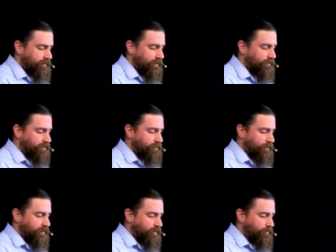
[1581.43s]
That Holy
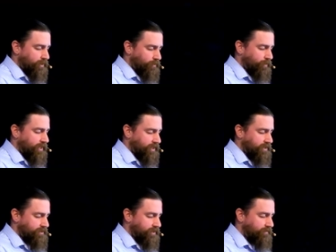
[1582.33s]
Spirit, you are with
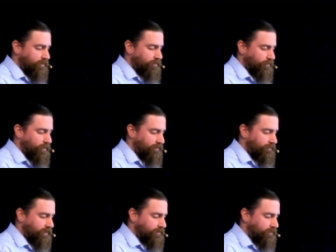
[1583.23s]
us even when we
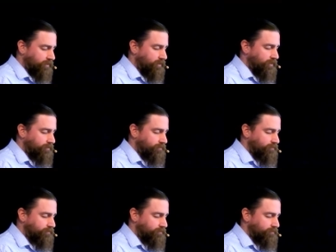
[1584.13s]
feel alone.